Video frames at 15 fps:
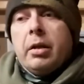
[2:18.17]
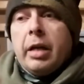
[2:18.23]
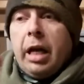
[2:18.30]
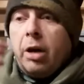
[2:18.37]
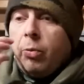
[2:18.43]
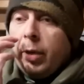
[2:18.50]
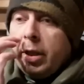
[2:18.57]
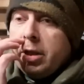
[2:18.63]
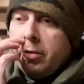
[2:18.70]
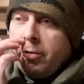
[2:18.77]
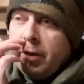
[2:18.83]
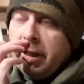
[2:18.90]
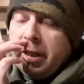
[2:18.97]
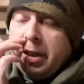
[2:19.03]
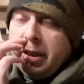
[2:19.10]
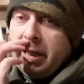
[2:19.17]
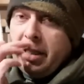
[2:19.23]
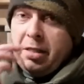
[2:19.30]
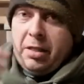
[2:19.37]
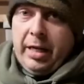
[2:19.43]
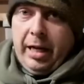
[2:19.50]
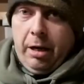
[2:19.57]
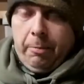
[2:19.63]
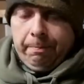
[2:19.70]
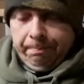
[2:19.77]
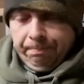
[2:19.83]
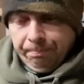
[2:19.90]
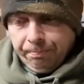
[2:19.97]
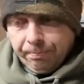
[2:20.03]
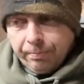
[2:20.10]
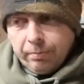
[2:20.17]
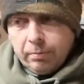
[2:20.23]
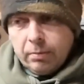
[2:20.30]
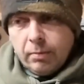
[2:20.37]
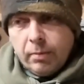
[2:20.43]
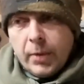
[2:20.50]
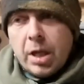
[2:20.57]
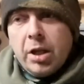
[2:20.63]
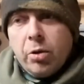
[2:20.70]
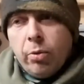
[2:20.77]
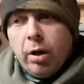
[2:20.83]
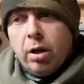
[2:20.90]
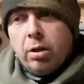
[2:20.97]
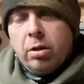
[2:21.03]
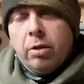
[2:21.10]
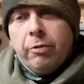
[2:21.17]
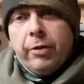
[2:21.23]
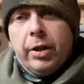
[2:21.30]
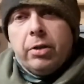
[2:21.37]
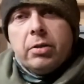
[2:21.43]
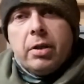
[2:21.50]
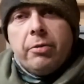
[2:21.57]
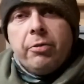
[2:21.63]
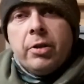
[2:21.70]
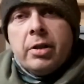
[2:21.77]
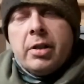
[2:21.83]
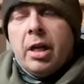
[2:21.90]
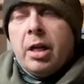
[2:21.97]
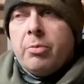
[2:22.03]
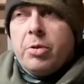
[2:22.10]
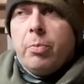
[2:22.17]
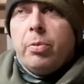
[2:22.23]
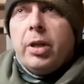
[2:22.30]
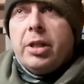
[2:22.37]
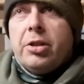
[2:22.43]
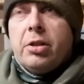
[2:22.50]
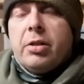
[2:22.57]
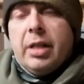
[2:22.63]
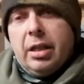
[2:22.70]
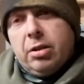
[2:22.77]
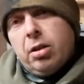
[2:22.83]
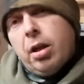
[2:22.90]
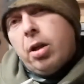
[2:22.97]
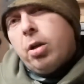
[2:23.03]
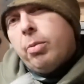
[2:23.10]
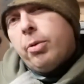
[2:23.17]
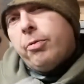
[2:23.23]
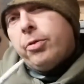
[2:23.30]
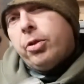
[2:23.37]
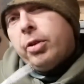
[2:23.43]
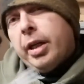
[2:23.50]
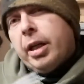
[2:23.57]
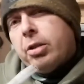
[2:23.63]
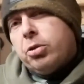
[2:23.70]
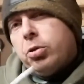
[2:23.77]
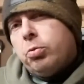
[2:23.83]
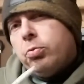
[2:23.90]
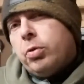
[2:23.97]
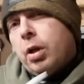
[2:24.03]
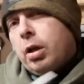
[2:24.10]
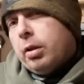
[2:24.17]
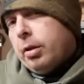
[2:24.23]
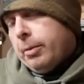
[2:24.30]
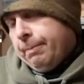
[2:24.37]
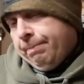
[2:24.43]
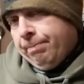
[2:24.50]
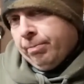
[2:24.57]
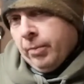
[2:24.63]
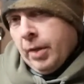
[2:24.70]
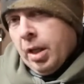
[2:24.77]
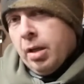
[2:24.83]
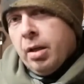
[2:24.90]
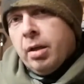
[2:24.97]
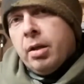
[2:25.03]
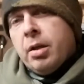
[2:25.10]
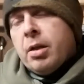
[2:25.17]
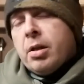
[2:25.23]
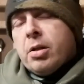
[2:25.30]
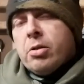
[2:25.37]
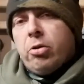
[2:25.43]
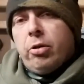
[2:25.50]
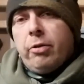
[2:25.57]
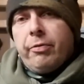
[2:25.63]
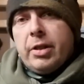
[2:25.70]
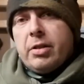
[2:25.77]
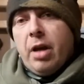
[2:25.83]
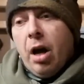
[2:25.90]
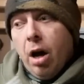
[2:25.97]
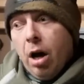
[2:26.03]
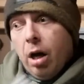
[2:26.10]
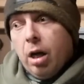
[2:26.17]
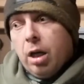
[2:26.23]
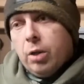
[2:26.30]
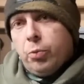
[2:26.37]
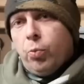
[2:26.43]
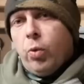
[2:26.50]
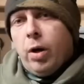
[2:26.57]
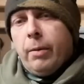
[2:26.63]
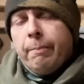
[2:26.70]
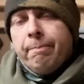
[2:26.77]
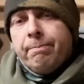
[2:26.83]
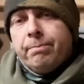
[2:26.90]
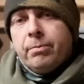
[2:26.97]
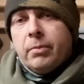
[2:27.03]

now when you're feeling leads down, you are going to feel different types of pressures actually coming through the actual rod. So if it's a hard one